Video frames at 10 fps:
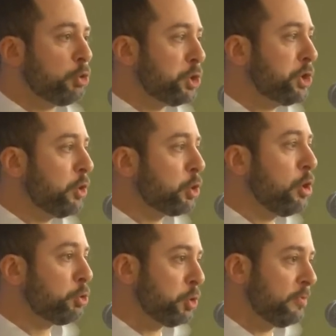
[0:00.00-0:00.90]
shared
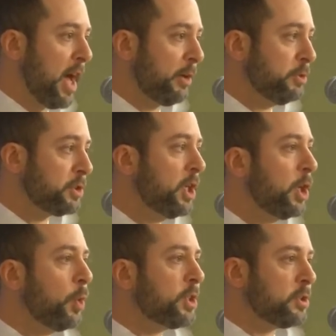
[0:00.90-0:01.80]
cultural values,
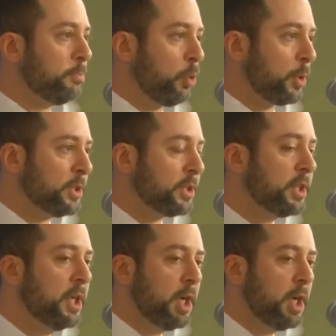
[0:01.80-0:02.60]
which is important.